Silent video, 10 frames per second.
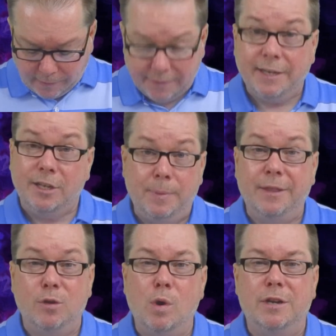that He'll be
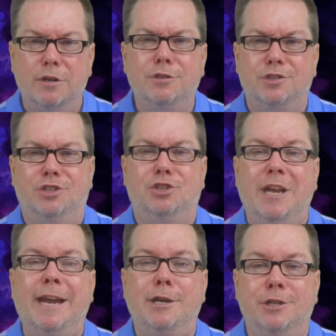the one that will
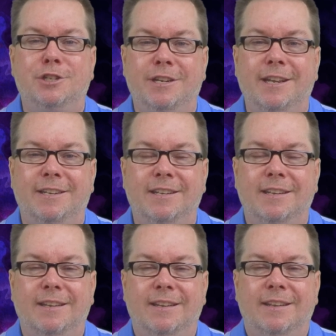sustain us in it.
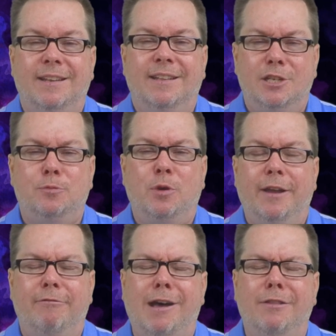Let's pray.
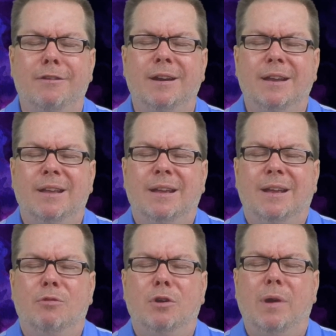Father,
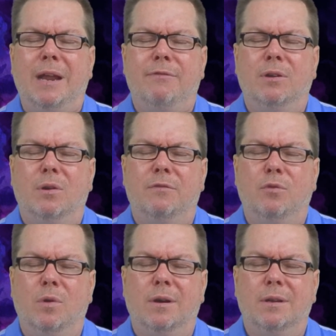we're grateful, Lord,
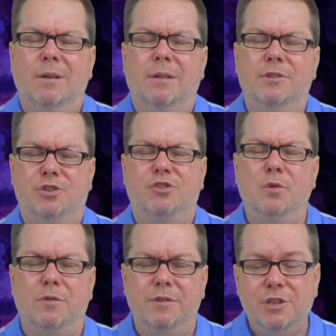for this
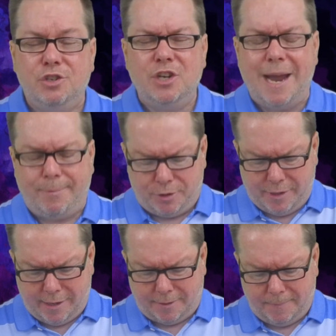truth in this chapter
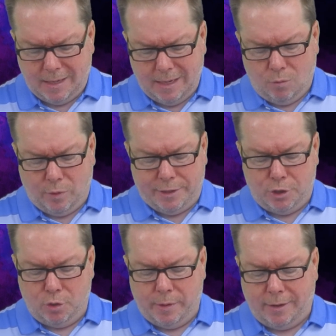here. When
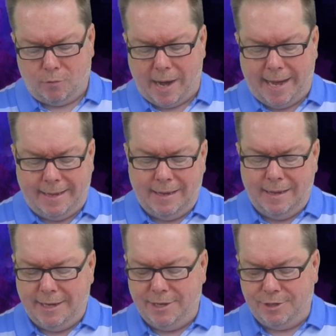doing right
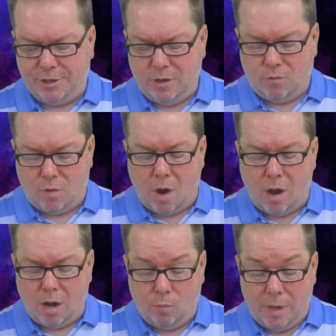is
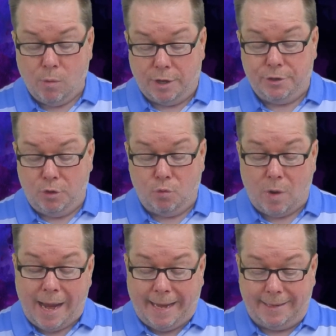wrong. We want to do
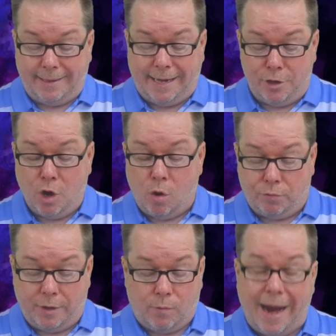right and know
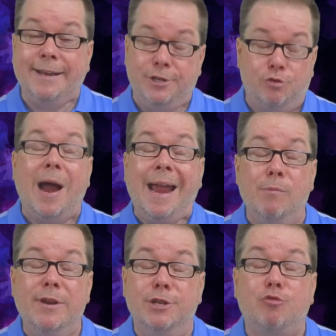that right is right
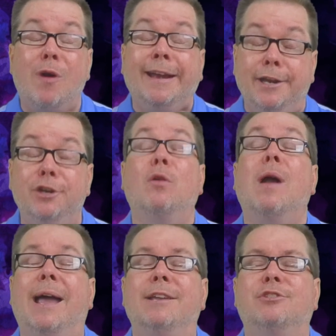when it's right in your
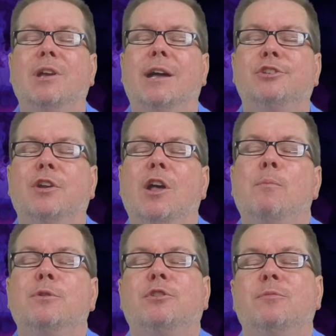eyes, God. So
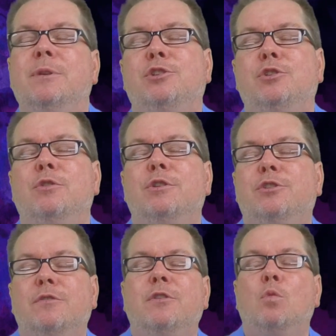help us to be
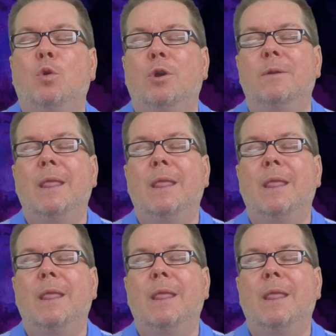students of your word